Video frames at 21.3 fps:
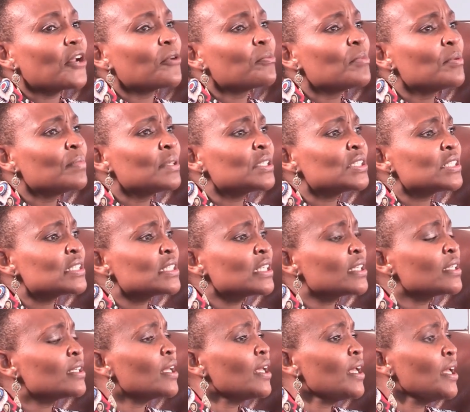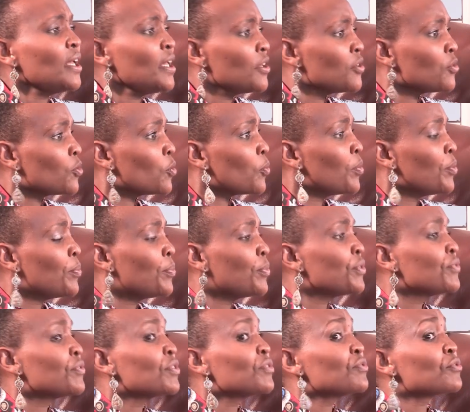I remember she said, hey, your
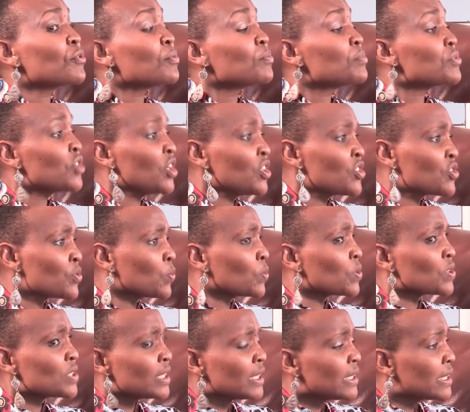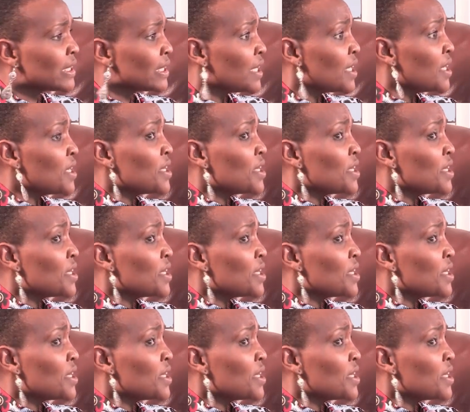people even from church, they were saying